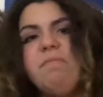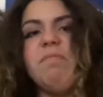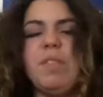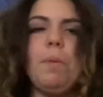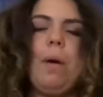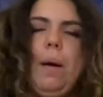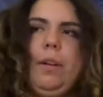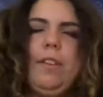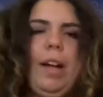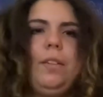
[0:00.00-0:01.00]
they're probably
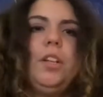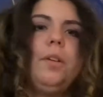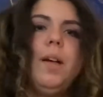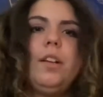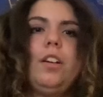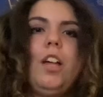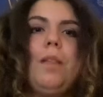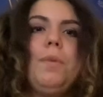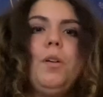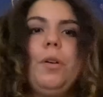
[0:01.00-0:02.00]
right. Edgar
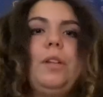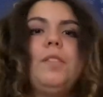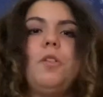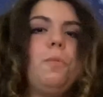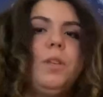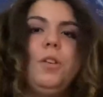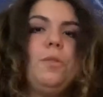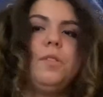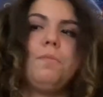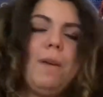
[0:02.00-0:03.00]
Allan Poe always said only
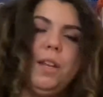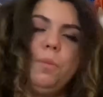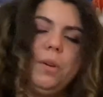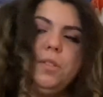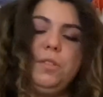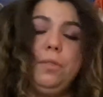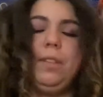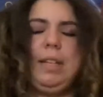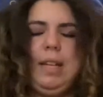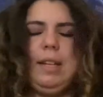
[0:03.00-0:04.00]
use as many words as you
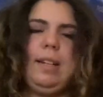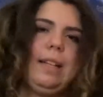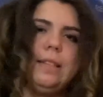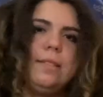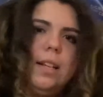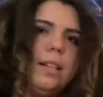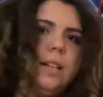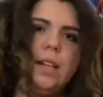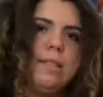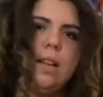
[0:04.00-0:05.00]
really need, and that's not
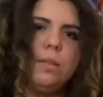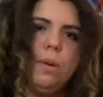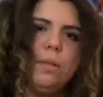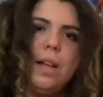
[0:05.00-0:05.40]
an exact quote.